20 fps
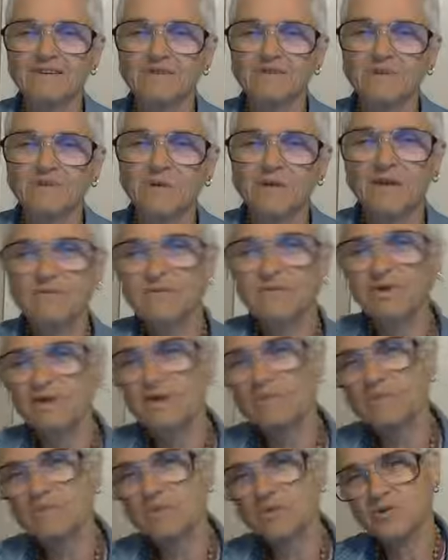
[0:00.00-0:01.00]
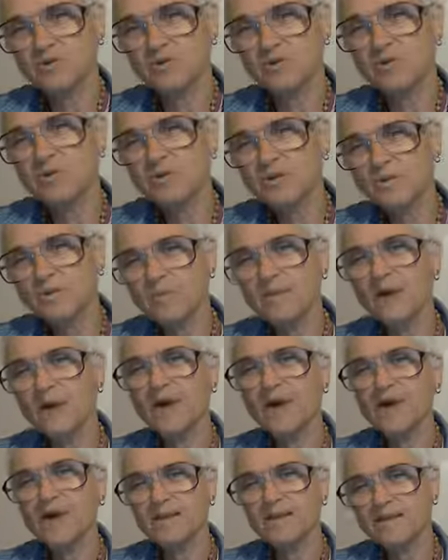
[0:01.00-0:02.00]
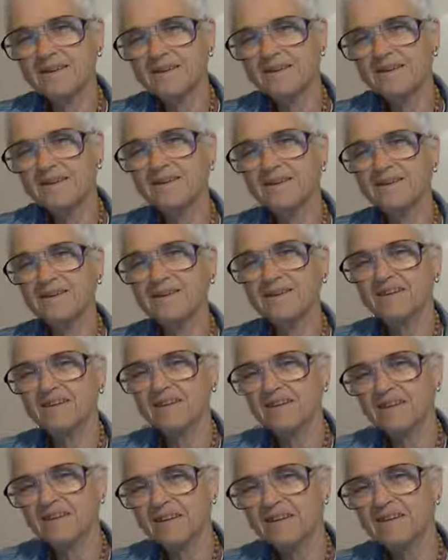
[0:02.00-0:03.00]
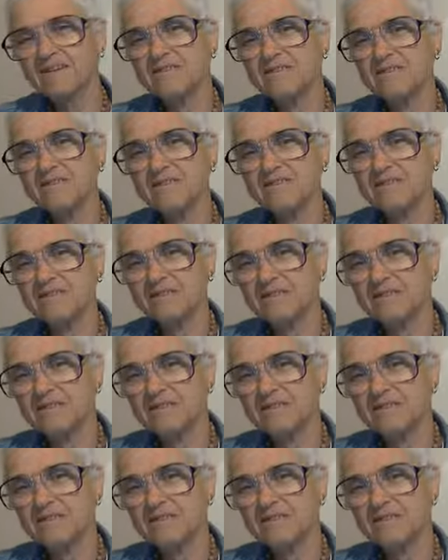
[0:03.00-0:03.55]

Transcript: you have to keep stirring the pot, and then it thickens and